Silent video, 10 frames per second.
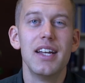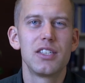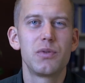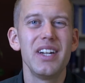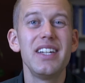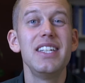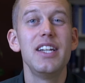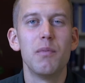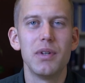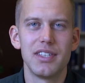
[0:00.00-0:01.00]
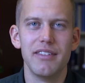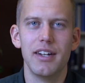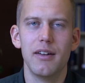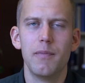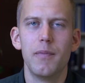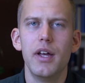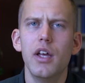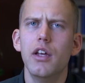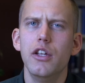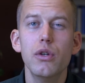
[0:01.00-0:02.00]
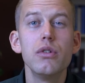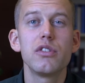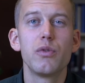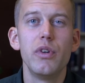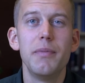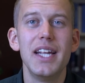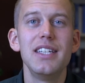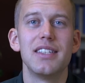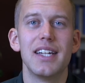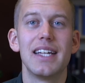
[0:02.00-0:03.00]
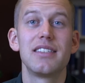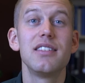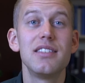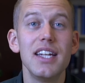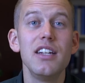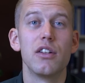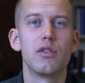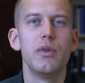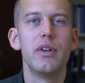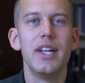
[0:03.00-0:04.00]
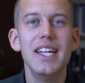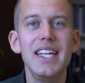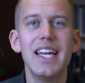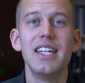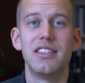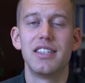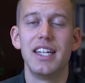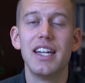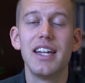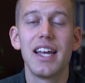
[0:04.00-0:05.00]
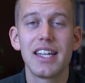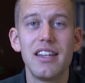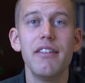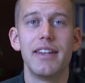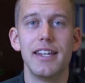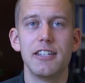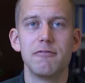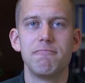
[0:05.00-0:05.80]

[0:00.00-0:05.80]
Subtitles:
Strategy number 7. Use rumination as a signal to engage in an activity.